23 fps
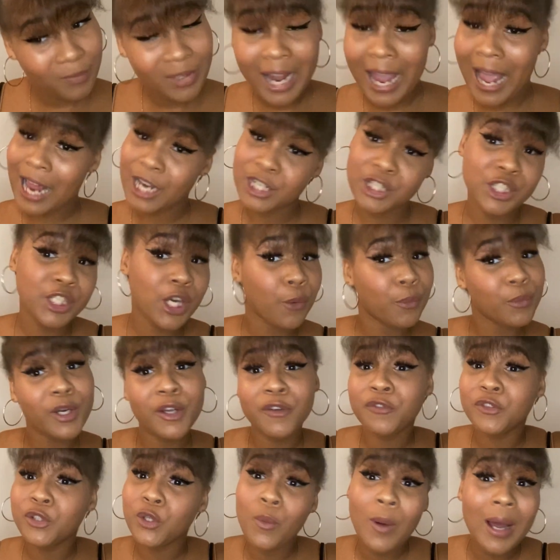I sure
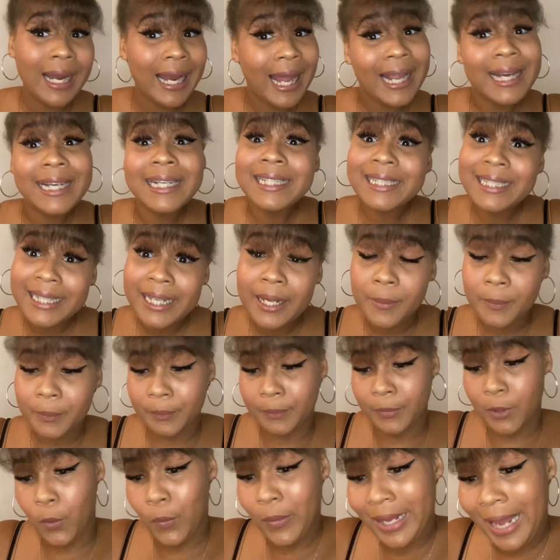enough do. I like the tip.
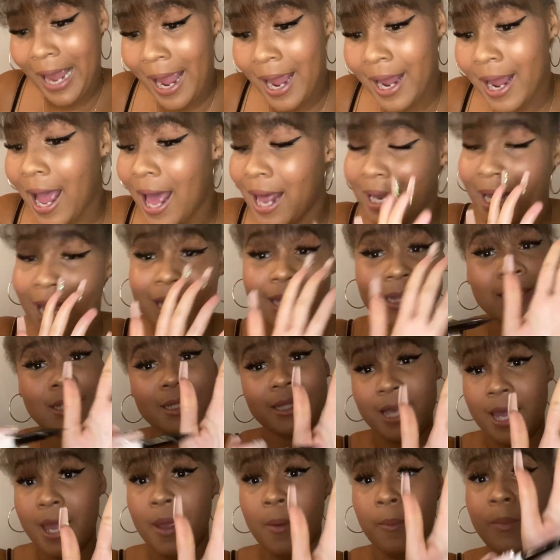Okay, I like the
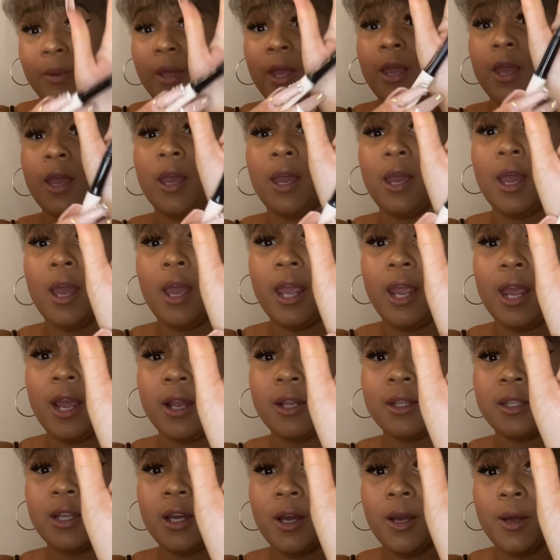tip.
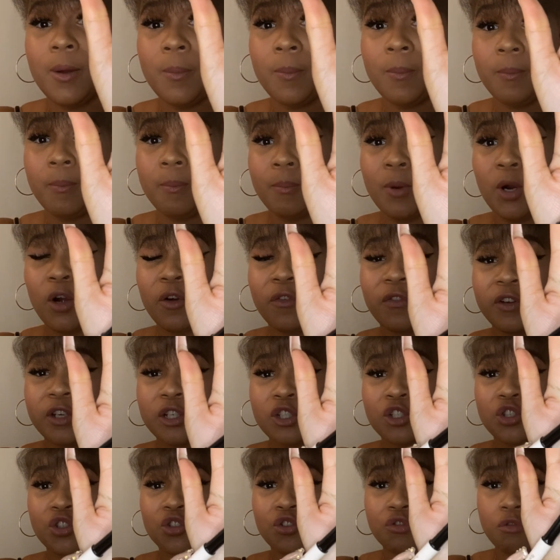And Perfect
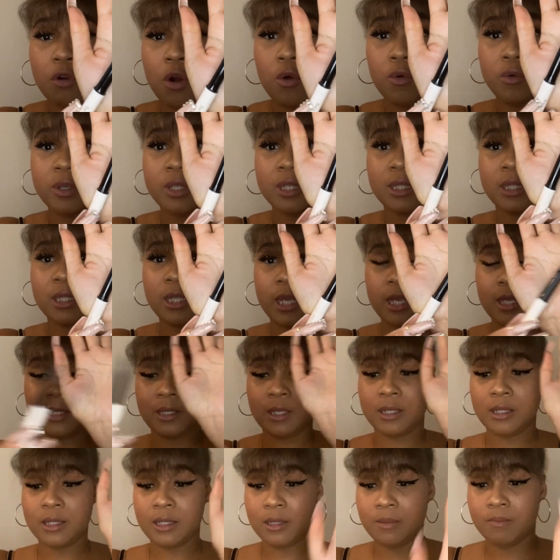Strokes is a
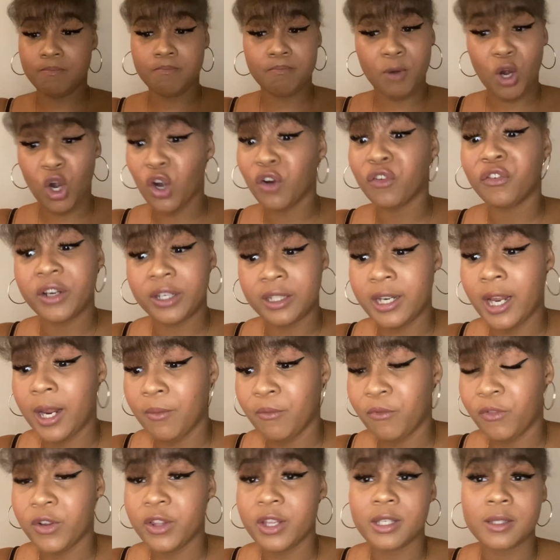perfect name
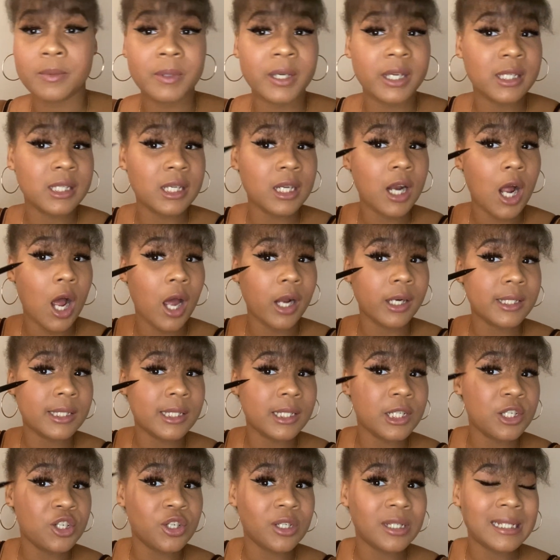for this, because it honestly
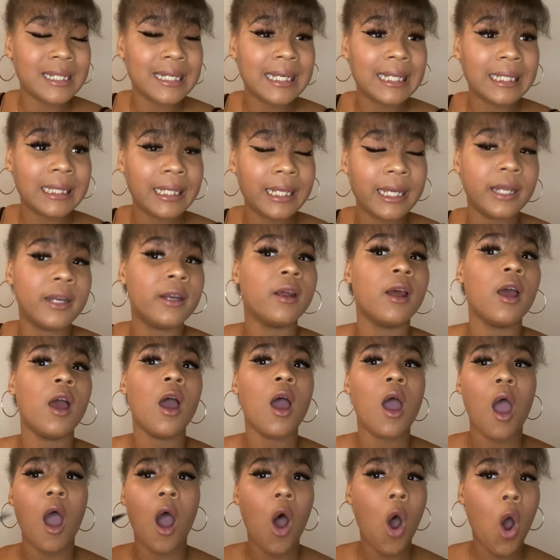just glid
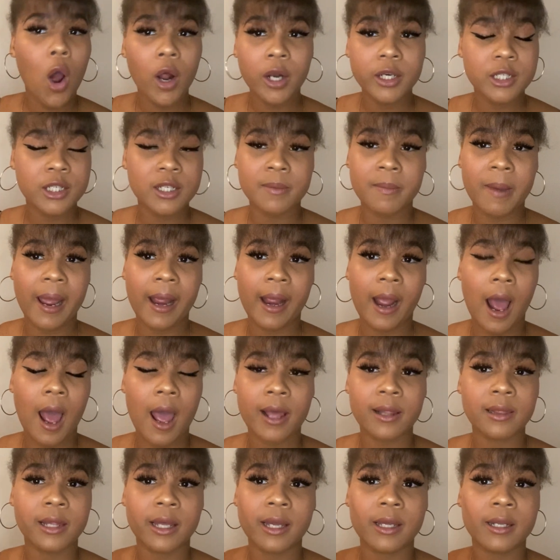onto my
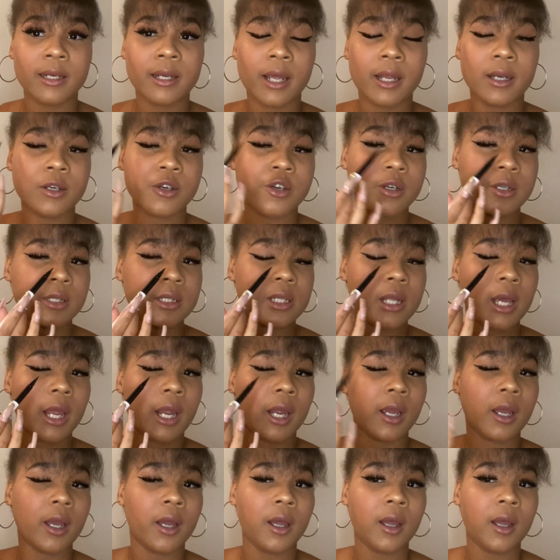eyelid, and just like,